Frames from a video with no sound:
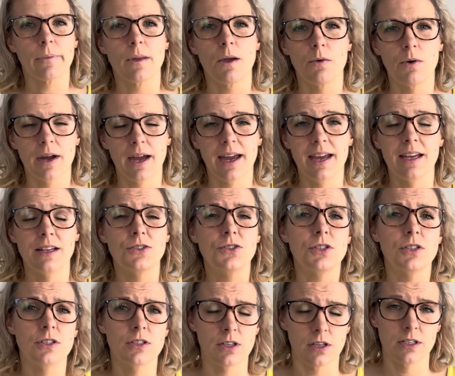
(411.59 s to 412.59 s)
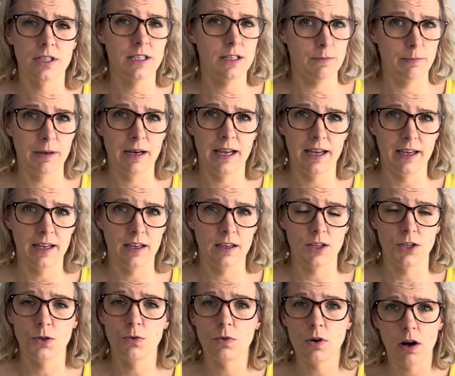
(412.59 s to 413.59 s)
Okay, study the play.
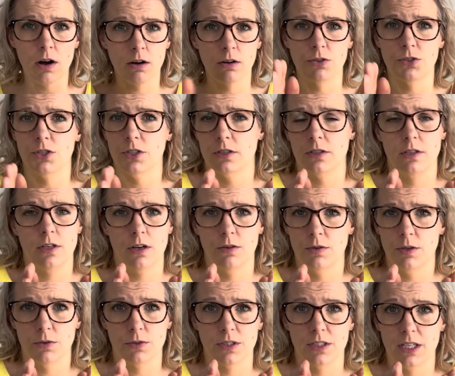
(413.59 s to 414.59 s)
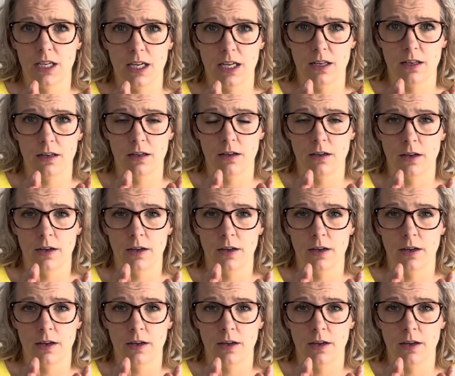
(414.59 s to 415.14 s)
You can't just know your scene.